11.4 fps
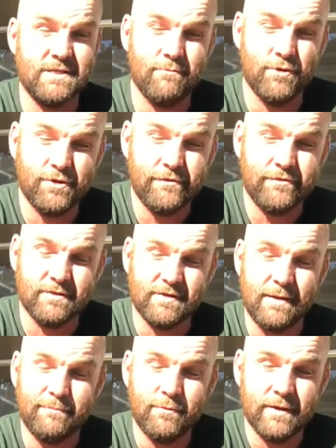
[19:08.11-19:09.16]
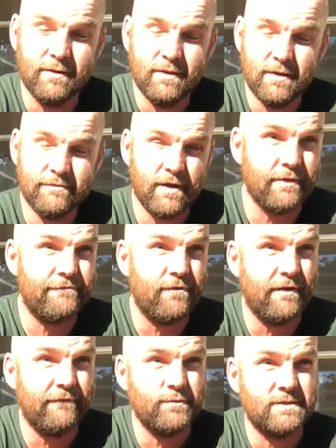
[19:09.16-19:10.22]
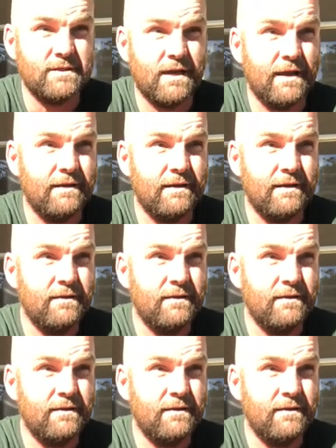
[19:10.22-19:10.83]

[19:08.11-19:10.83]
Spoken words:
Now Moody, for example, where I think Fifey was saying